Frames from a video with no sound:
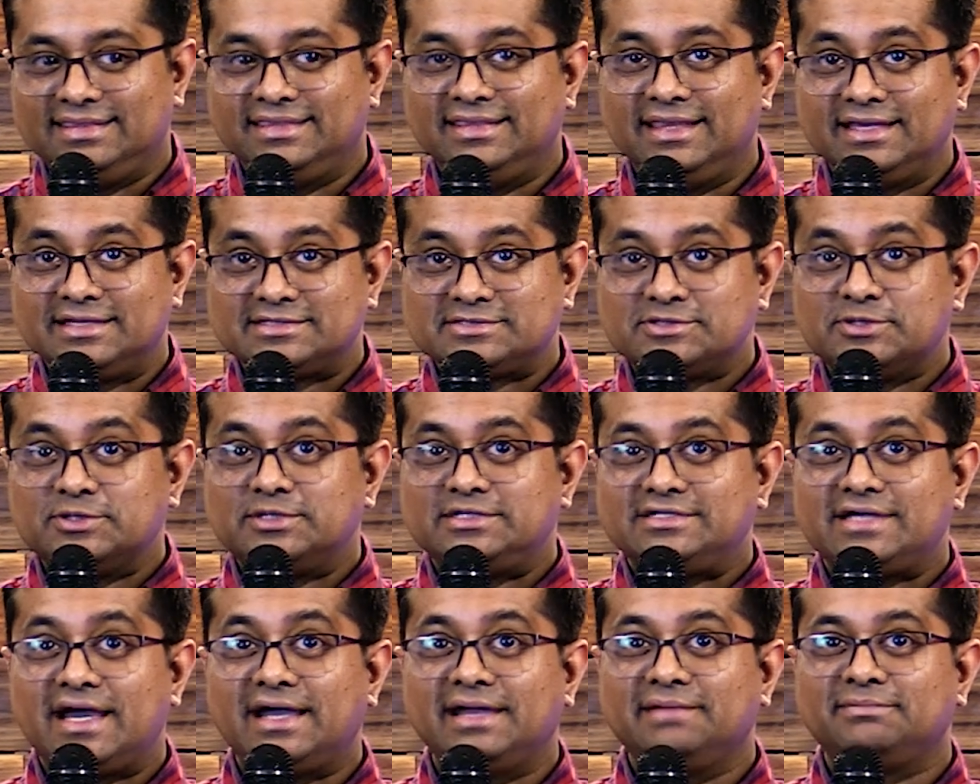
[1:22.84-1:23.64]
There's no
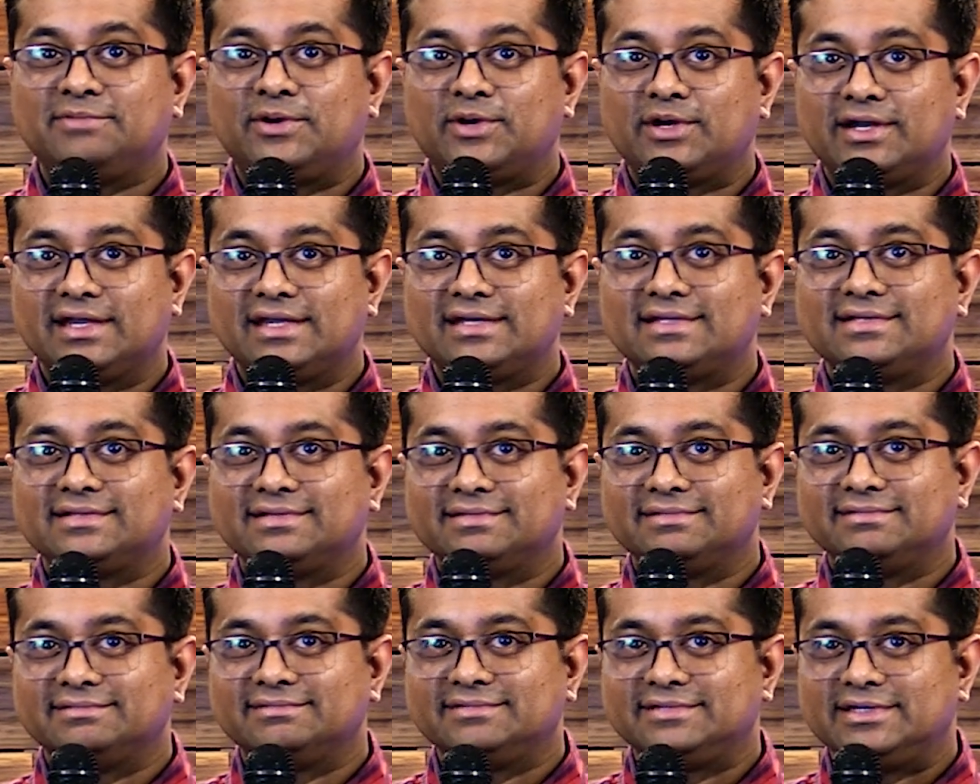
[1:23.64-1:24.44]
time on it.
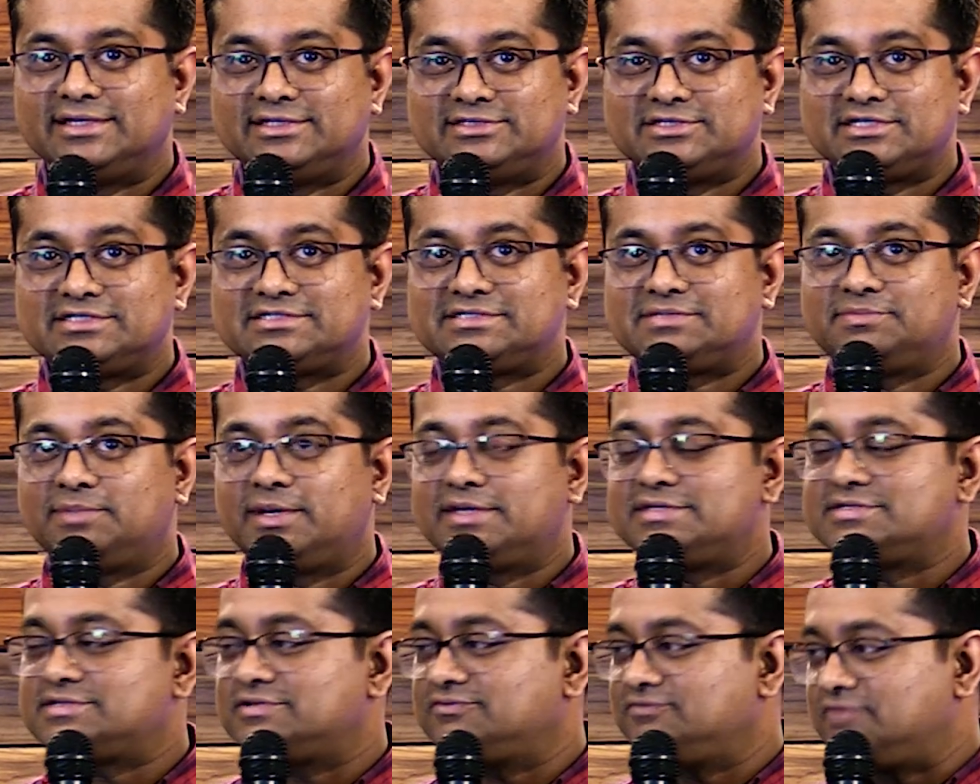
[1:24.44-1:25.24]
It's just a
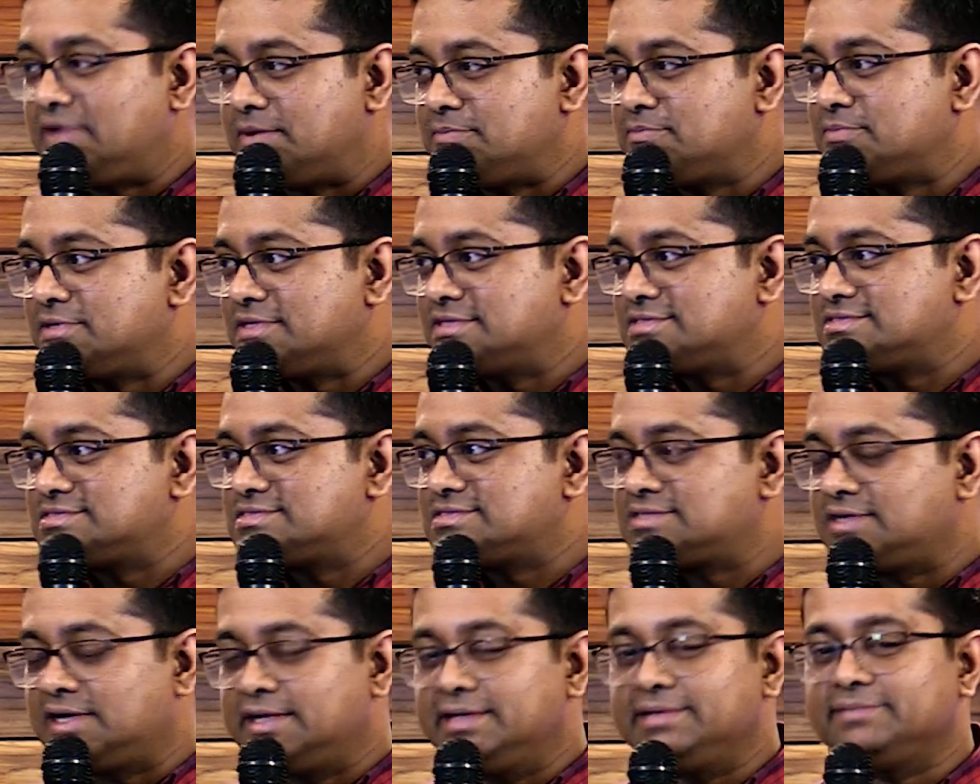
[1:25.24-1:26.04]
bunch of
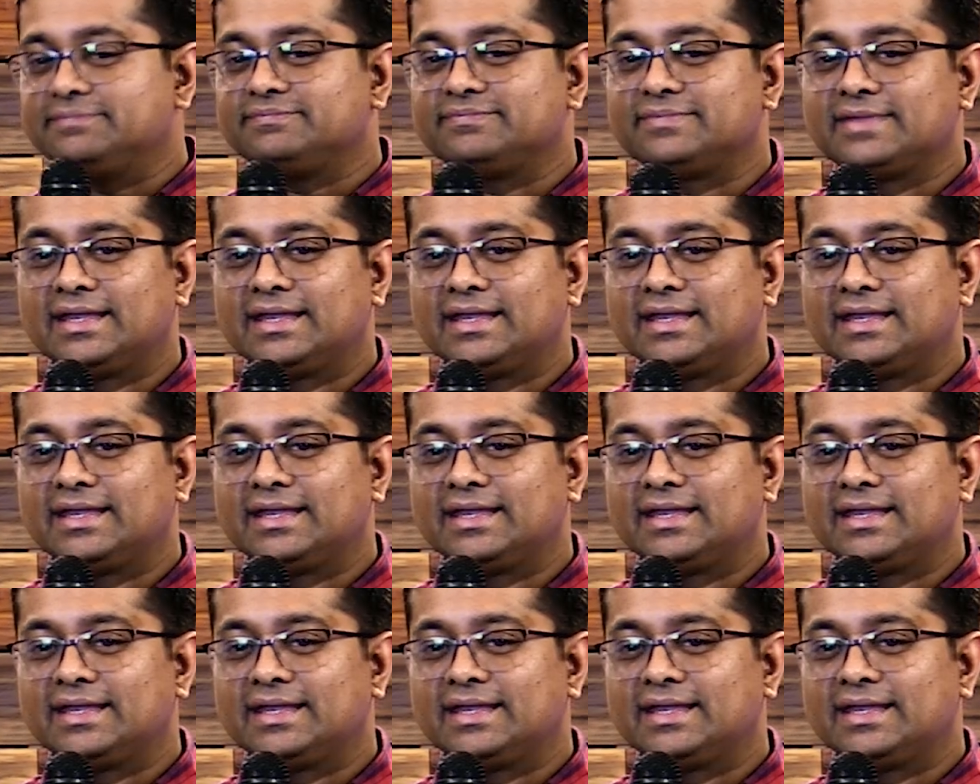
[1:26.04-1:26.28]
numbers, right?